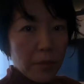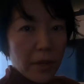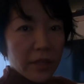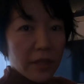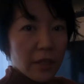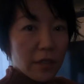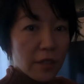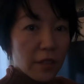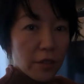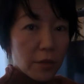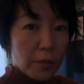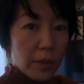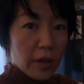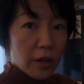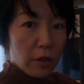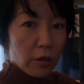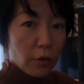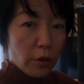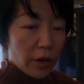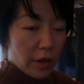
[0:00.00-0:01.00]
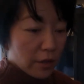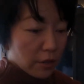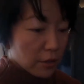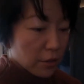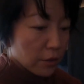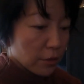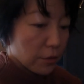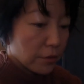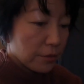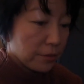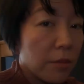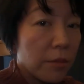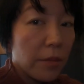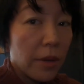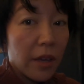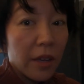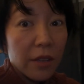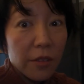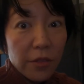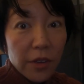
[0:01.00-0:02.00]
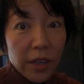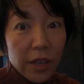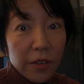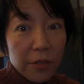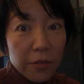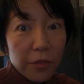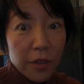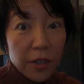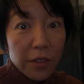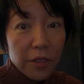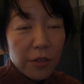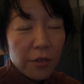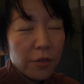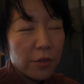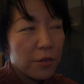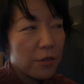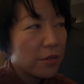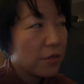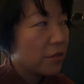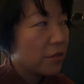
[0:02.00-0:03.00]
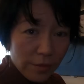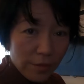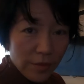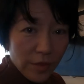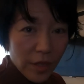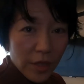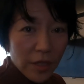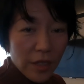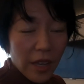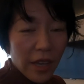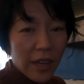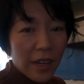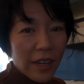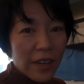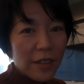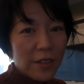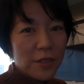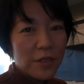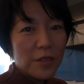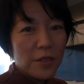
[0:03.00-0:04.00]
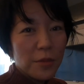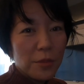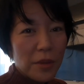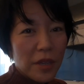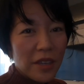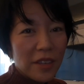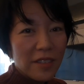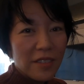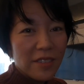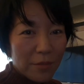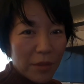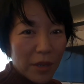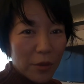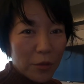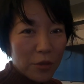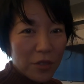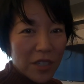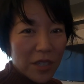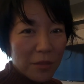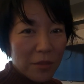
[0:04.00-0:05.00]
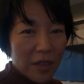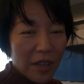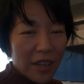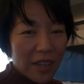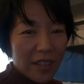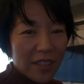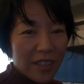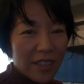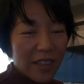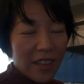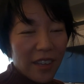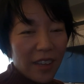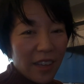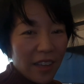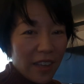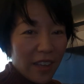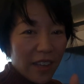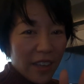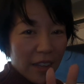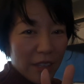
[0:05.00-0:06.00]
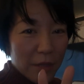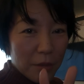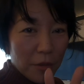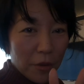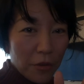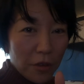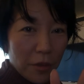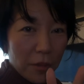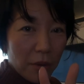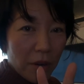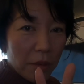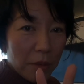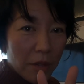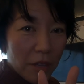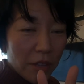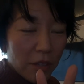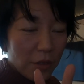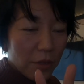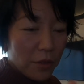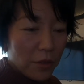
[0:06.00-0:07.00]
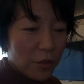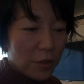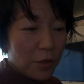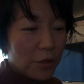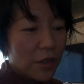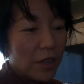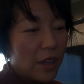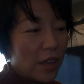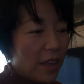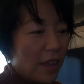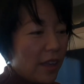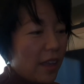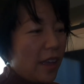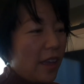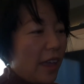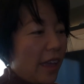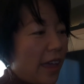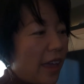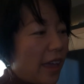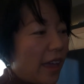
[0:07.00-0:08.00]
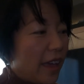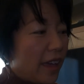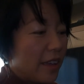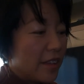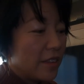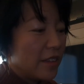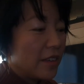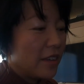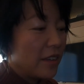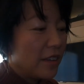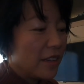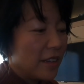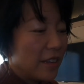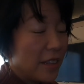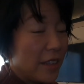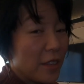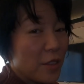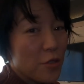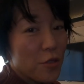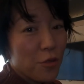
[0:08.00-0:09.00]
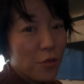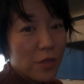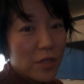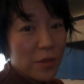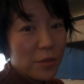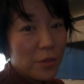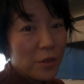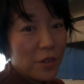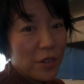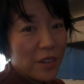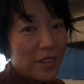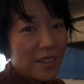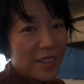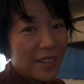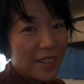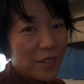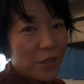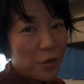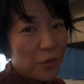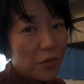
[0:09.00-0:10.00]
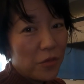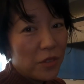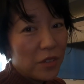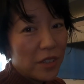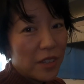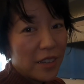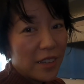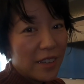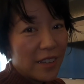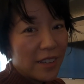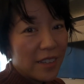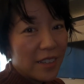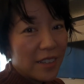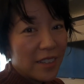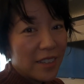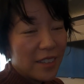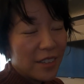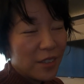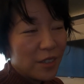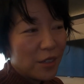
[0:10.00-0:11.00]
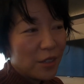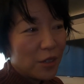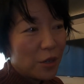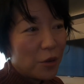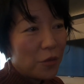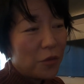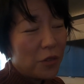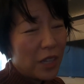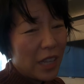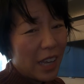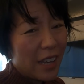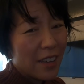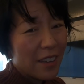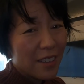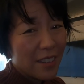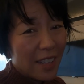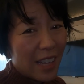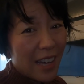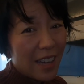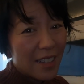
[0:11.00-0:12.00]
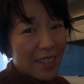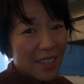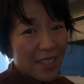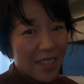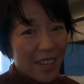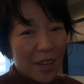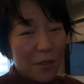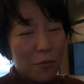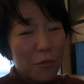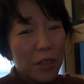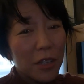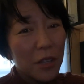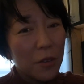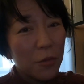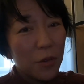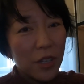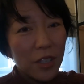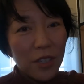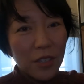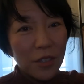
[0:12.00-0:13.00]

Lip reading: Might need another bottle of water soon. Man, if I had fun though. I'm gonna head out to meet my old Team 9, get some Korean barbecue, and then shoot some more. Hopefully I can last. I really want